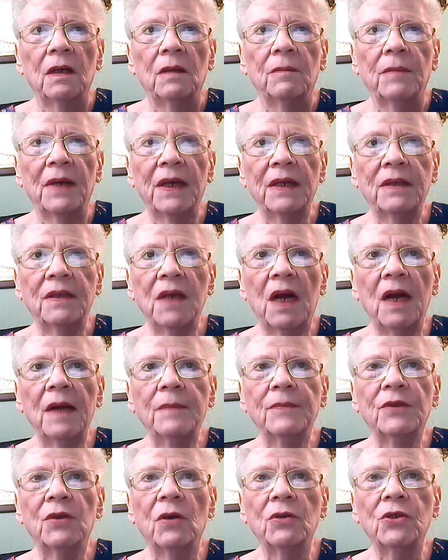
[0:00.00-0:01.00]
Big
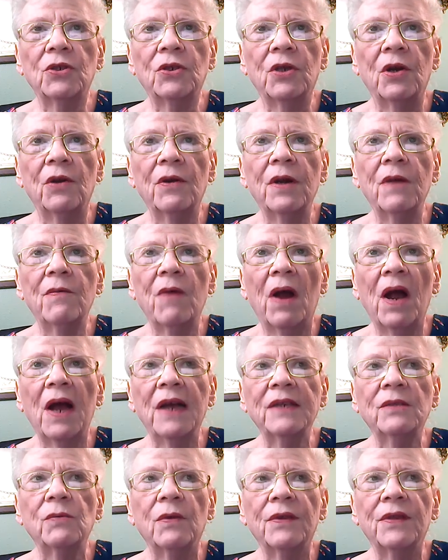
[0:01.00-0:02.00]
time Social Security
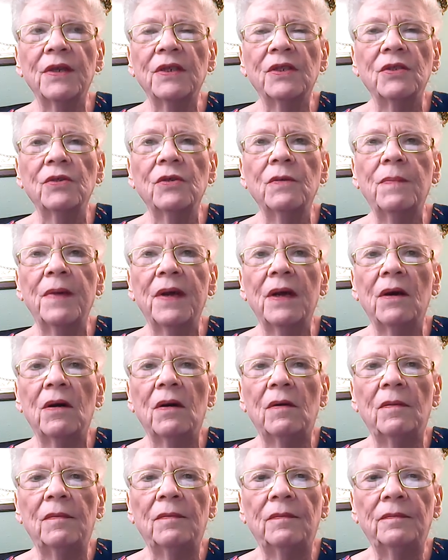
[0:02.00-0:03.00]
rise with this new bill.